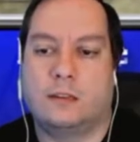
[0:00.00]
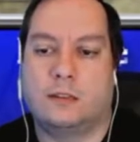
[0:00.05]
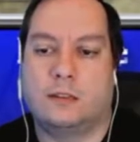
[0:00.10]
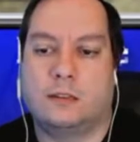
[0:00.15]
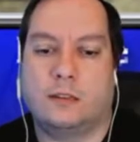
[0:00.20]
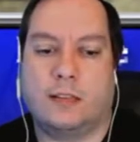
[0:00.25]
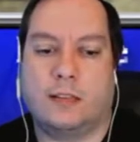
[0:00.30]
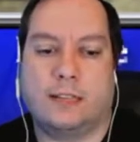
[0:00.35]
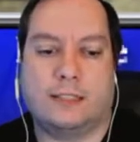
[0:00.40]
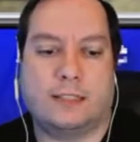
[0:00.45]

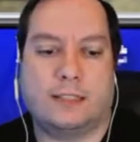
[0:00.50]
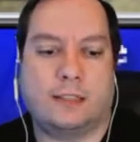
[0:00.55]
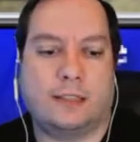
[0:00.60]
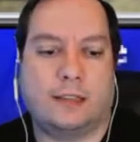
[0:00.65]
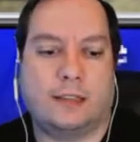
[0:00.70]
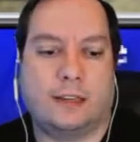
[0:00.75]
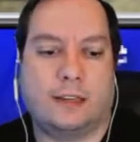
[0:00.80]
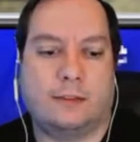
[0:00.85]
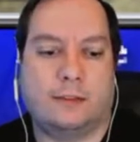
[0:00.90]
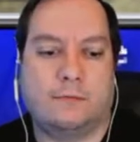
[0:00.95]
So that's a
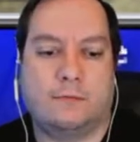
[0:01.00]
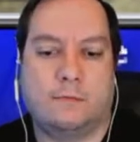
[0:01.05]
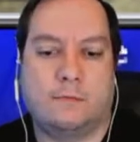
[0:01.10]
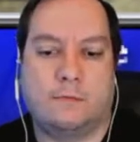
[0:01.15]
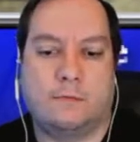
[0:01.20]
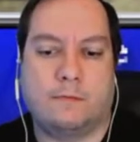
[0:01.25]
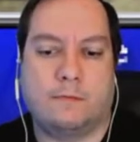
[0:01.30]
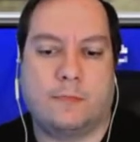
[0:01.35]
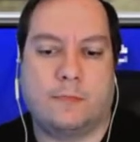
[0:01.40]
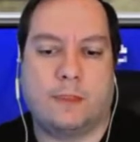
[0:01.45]
thing.
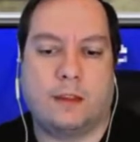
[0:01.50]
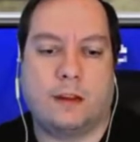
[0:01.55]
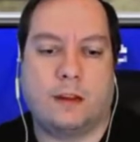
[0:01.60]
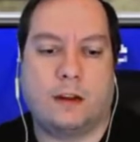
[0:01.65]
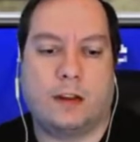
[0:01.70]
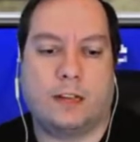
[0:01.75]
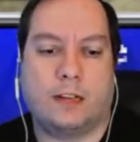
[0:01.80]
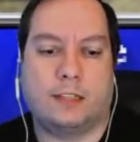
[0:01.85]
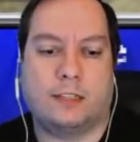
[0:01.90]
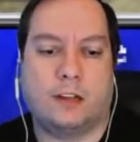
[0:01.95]

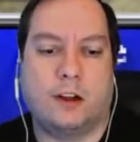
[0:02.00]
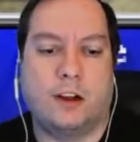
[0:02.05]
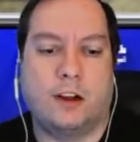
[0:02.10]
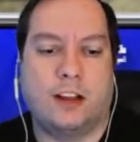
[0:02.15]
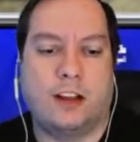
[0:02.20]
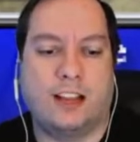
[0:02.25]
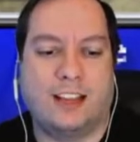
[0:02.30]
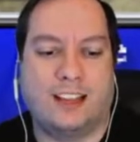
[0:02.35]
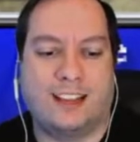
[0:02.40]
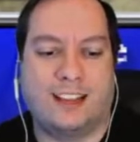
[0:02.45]
Alright, so
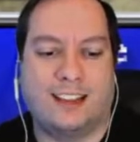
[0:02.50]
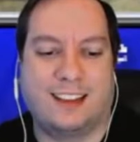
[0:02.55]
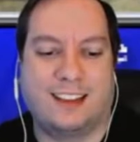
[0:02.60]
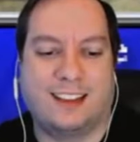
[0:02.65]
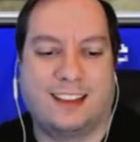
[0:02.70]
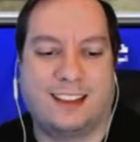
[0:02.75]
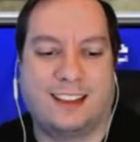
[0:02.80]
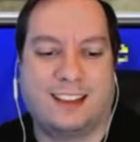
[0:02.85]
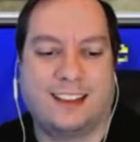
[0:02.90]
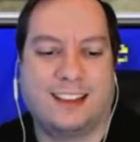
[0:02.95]
I'm
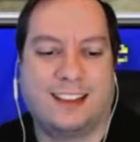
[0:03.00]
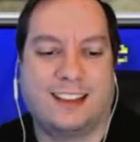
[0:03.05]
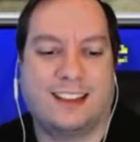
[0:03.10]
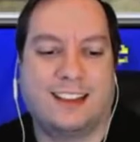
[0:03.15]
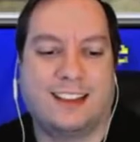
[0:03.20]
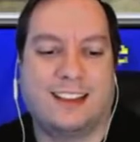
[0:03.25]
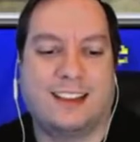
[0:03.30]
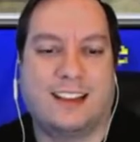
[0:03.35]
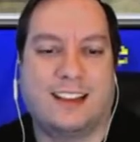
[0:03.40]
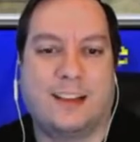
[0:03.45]

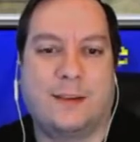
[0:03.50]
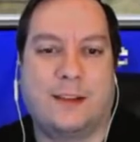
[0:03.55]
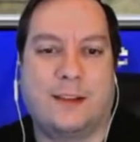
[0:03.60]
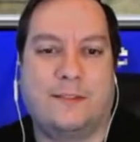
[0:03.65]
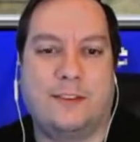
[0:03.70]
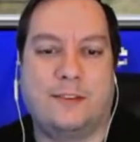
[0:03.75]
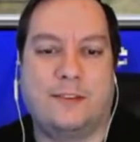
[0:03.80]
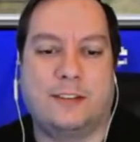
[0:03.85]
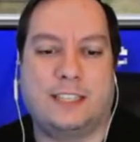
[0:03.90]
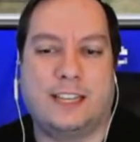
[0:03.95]
gonna
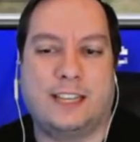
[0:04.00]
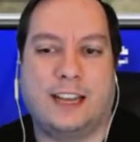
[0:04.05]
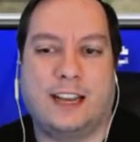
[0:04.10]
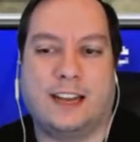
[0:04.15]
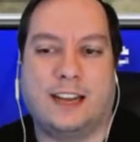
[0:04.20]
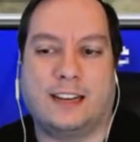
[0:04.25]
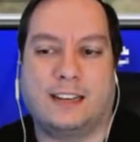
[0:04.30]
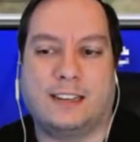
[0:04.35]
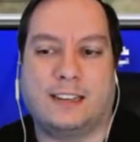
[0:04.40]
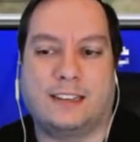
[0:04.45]
have you
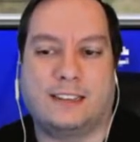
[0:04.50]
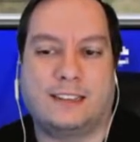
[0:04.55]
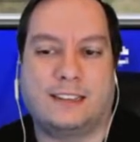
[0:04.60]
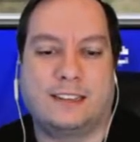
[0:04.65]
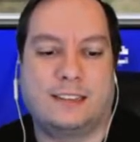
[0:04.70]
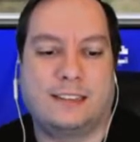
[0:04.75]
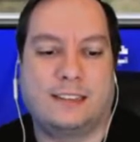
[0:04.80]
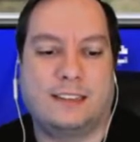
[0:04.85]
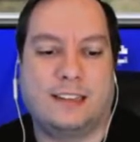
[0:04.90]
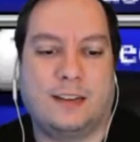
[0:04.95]
attack.
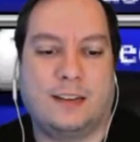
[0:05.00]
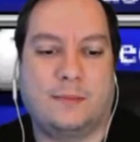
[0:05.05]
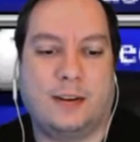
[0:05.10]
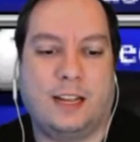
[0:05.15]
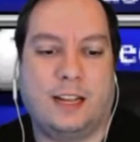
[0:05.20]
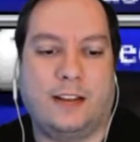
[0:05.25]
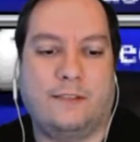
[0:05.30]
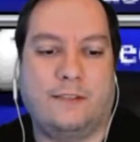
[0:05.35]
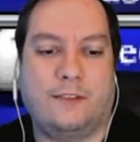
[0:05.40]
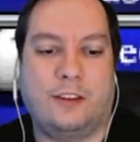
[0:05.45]
I'm
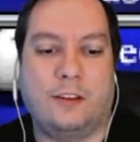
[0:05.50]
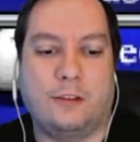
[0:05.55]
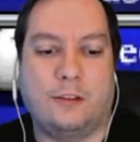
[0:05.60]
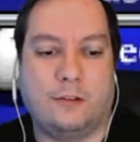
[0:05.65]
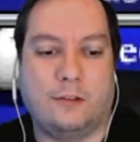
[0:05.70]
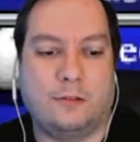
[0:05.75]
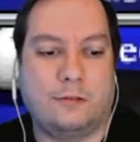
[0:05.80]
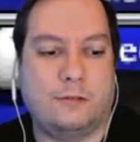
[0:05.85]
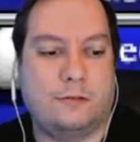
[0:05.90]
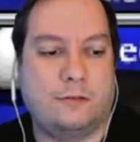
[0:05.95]
gonna have
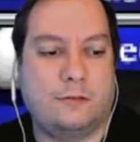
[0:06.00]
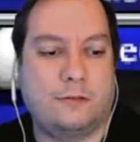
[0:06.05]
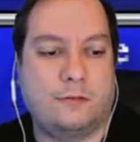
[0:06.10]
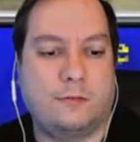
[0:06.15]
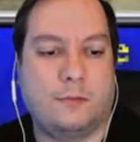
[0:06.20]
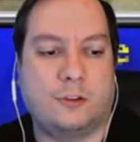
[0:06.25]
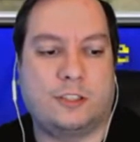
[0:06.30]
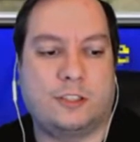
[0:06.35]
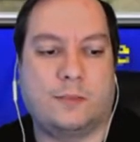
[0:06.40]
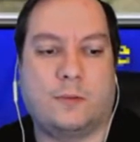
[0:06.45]
you,
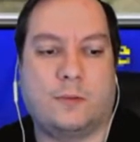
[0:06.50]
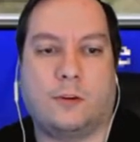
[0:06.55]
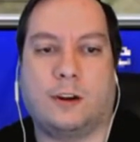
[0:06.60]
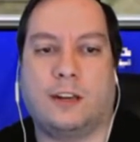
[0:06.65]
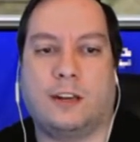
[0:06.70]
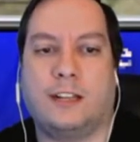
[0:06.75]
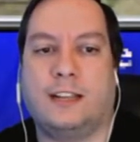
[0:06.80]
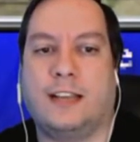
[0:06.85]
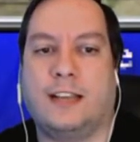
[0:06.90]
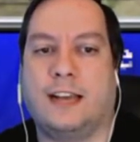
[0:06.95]
most
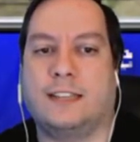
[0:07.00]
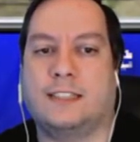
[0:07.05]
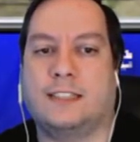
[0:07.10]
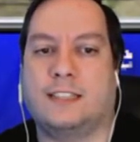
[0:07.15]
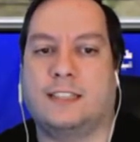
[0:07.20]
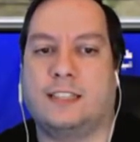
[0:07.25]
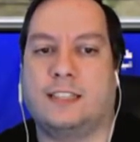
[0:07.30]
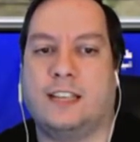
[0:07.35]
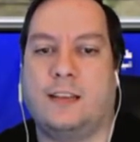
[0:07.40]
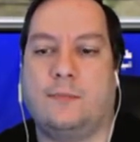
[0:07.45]
importantly,
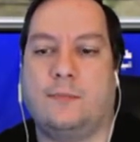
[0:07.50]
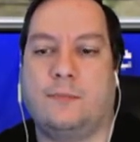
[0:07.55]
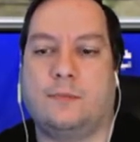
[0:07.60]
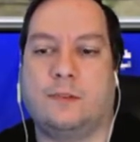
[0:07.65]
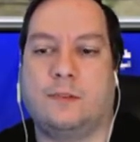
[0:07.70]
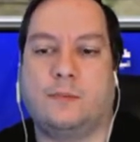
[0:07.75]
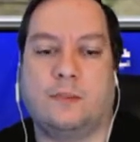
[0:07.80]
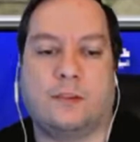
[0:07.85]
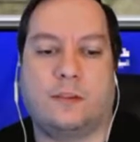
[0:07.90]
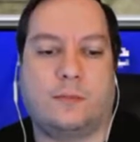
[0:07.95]
cast Sleep
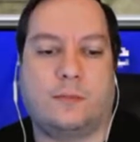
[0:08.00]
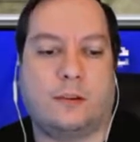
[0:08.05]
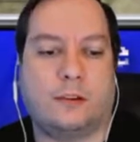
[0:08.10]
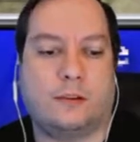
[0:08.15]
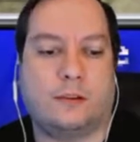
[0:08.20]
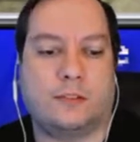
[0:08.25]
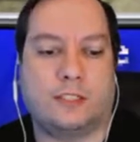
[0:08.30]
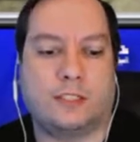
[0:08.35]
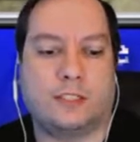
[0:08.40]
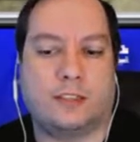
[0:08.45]
to put them all
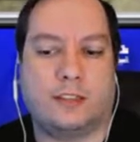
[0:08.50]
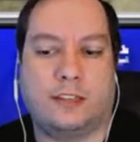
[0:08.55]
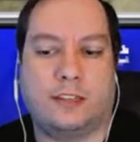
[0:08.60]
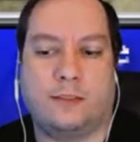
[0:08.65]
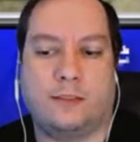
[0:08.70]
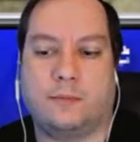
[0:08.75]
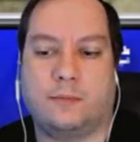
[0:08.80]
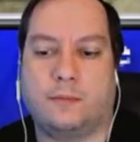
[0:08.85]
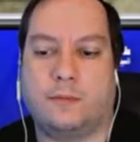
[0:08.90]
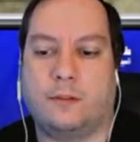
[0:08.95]
to
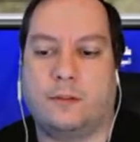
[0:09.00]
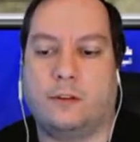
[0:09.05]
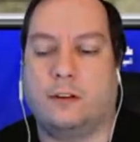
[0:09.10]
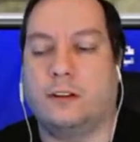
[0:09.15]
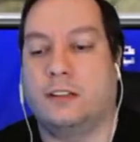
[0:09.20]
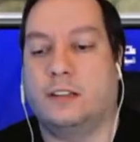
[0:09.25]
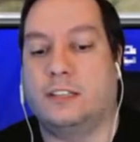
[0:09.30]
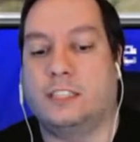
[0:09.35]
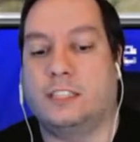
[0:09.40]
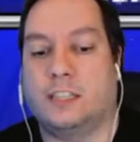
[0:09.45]
sleep, or
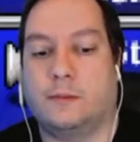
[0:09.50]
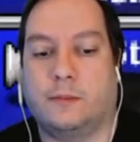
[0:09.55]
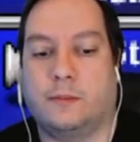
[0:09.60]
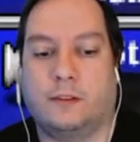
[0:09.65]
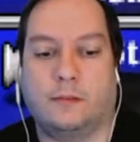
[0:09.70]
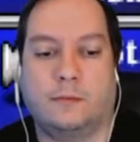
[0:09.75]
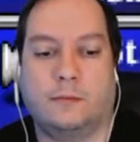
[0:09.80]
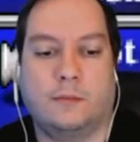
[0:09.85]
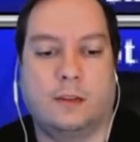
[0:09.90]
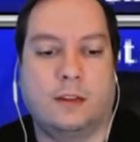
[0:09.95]
at least some of
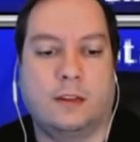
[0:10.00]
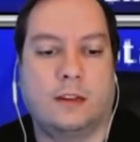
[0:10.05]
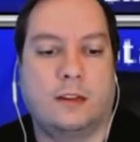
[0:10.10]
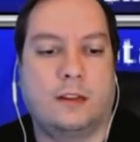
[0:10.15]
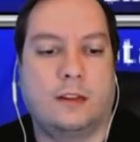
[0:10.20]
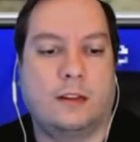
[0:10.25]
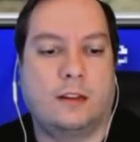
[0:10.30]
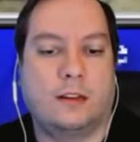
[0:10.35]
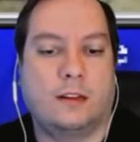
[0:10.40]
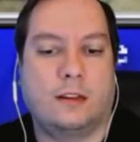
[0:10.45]
them.
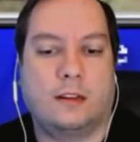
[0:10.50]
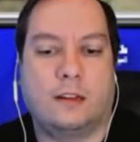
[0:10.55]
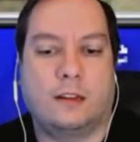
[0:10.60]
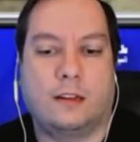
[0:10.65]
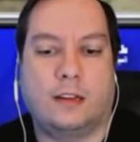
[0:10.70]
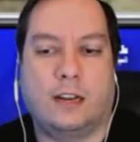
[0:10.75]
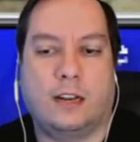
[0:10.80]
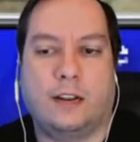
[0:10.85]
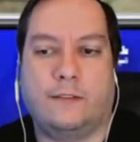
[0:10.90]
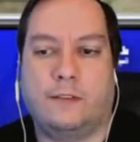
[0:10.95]

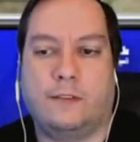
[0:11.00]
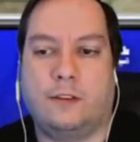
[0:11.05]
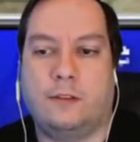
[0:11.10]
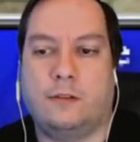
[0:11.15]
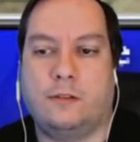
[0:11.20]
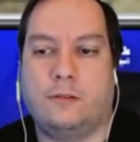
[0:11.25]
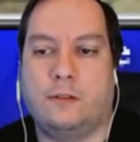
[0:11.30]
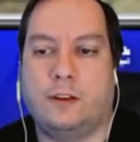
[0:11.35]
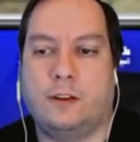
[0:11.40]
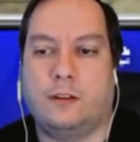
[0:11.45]
And have
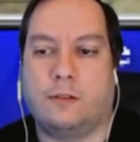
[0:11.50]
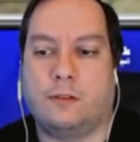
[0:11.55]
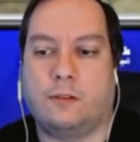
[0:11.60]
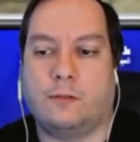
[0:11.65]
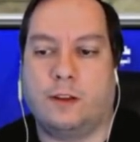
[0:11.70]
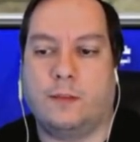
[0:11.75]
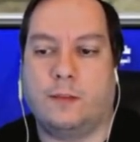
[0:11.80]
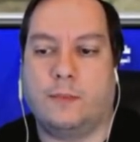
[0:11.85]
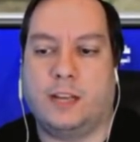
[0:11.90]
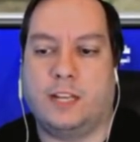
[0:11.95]
you heal the
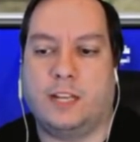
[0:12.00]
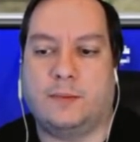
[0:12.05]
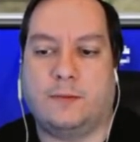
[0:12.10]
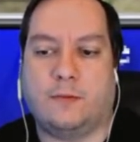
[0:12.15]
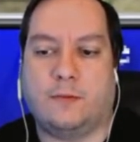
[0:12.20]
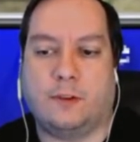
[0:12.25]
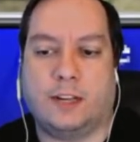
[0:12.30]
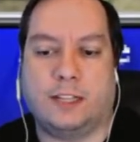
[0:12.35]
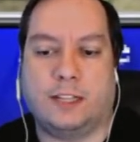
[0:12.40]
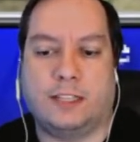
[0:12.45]
red mage
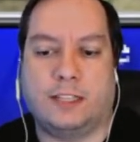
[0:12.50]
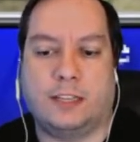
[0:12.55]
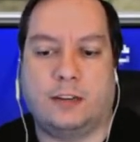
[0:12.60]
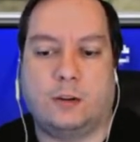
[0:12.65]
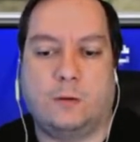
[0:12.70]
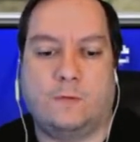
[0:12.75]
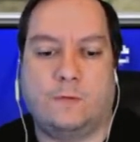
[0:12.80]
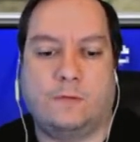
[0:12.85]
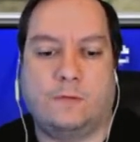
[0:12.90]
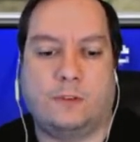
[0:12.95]
before he gets hit,
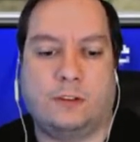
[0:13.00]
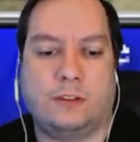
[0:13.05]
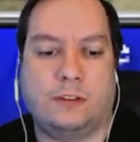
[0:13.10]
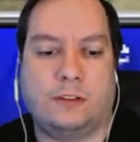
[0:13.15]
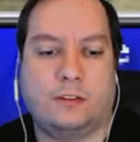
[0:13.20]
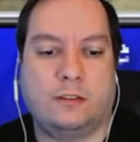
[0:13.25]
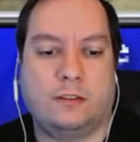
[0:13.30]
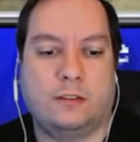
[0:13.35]
hopefully.